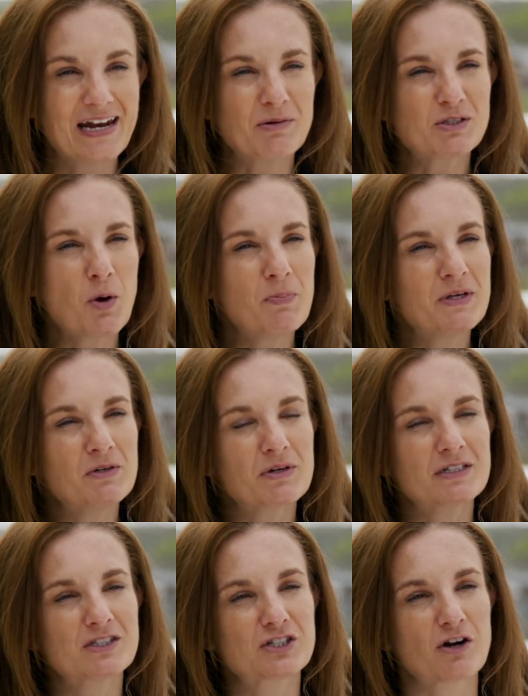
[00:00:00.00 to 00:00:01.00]
I was hoping you
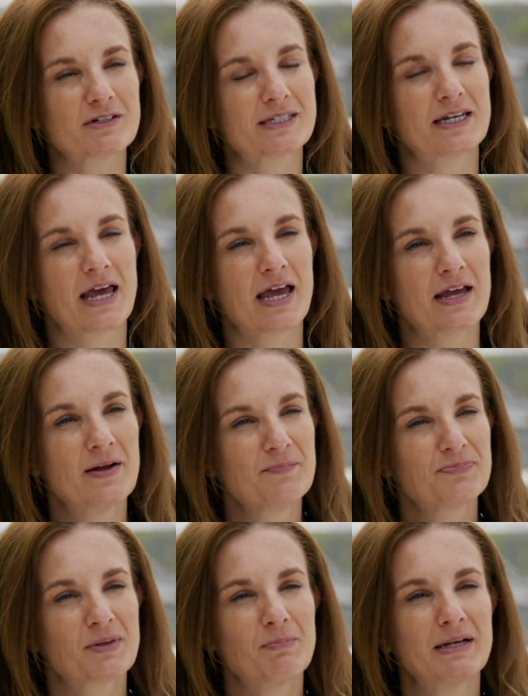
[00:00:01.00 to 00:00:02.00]
could start today
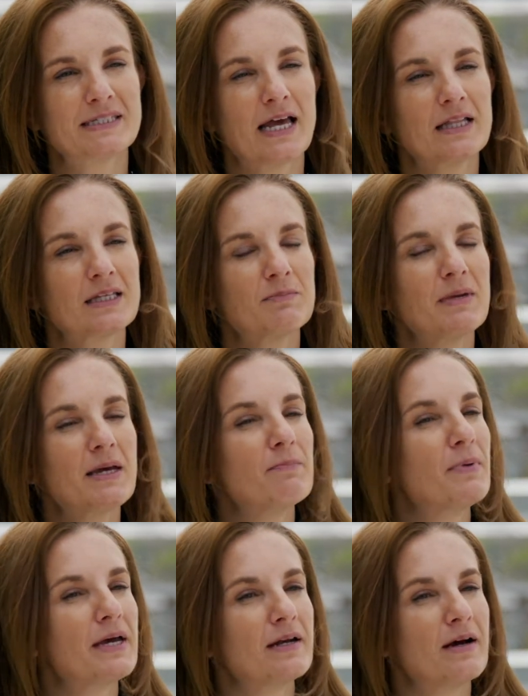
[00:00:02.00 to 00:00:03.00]
by telling me a
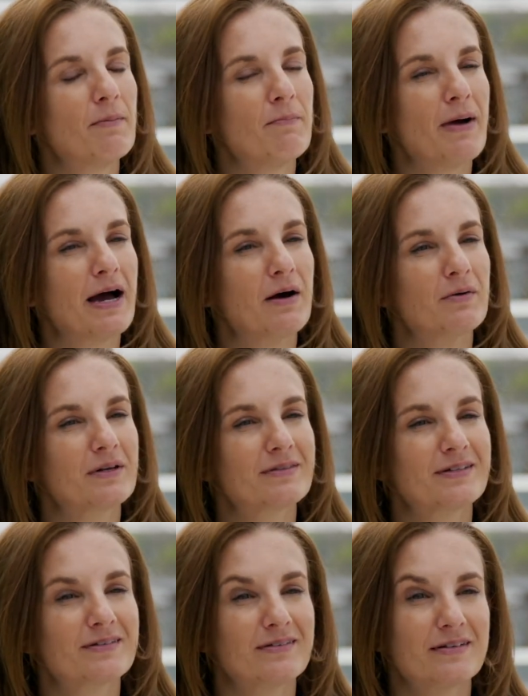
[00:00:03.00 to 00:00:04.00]
bit about
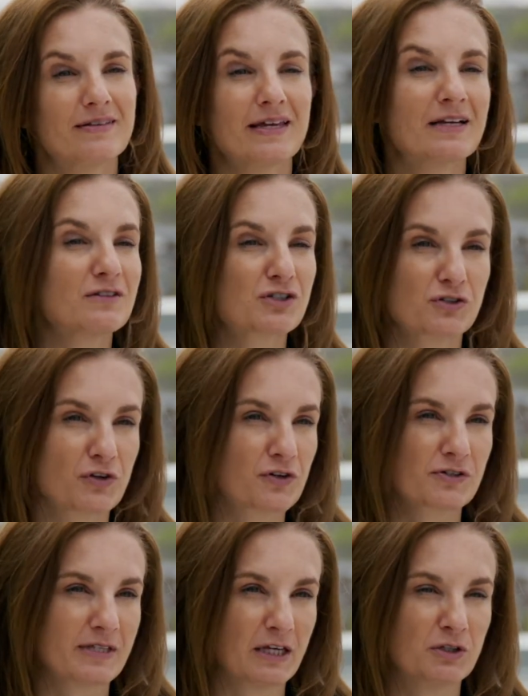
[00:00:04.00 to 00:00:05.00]
the English
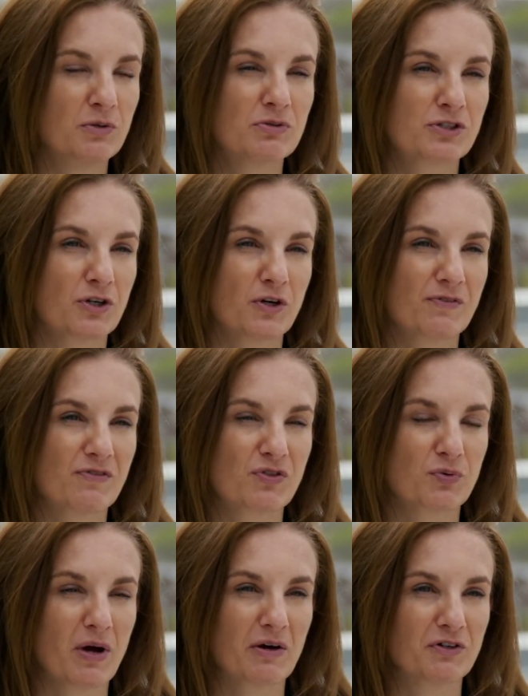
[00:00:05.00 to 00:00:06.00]
learners that you served
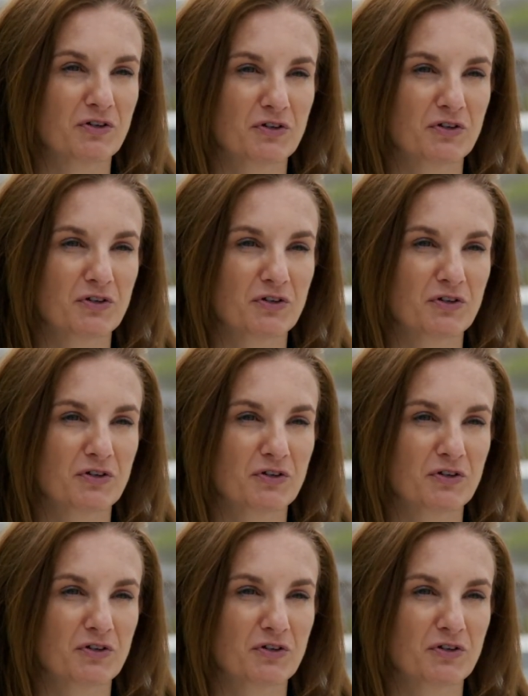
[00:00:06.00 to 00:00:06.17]
throughout your